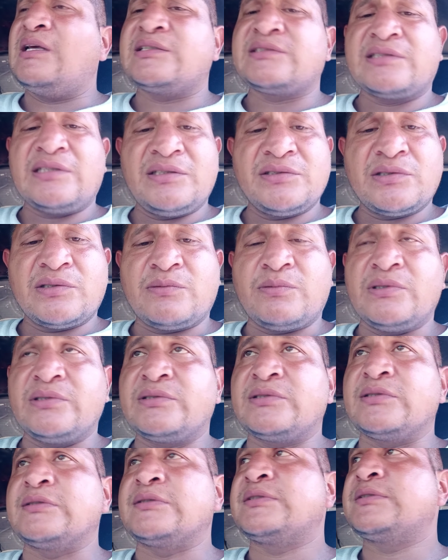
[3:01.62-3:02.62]
has
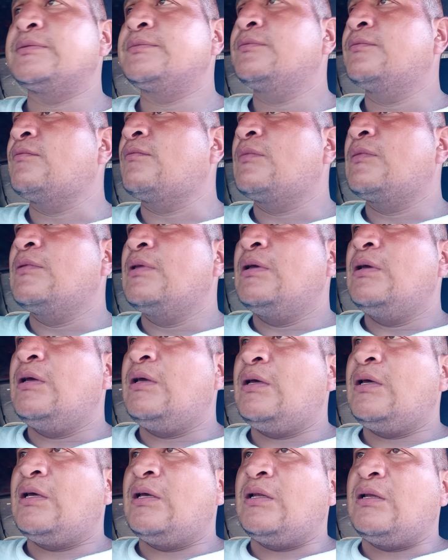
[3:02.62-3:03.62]
consequences.
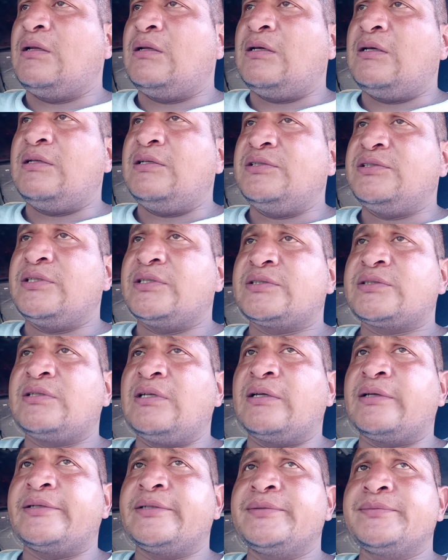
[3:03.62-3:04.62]
And it's just
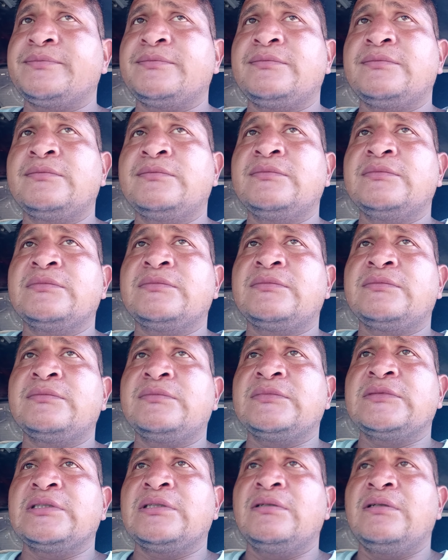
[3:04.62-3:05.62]
like
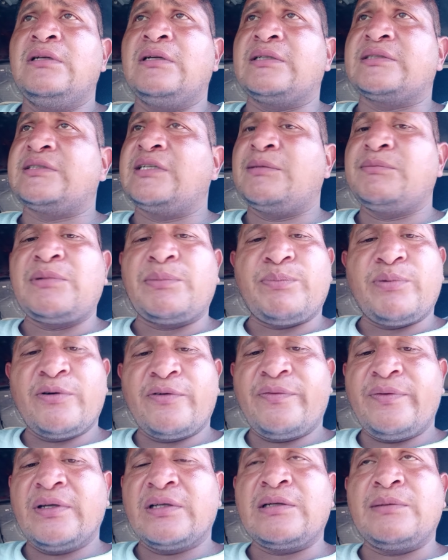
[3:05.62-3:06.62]
I said, I'm not
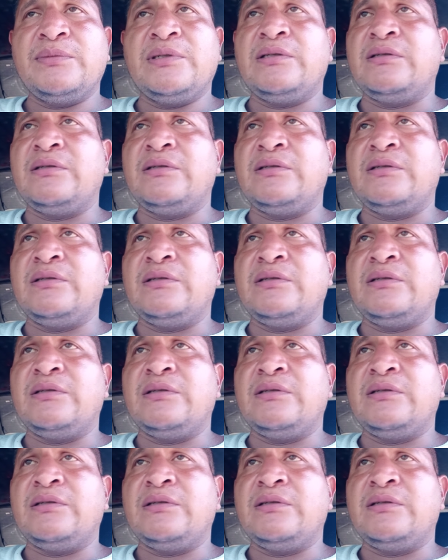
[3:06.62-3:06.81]
perfect.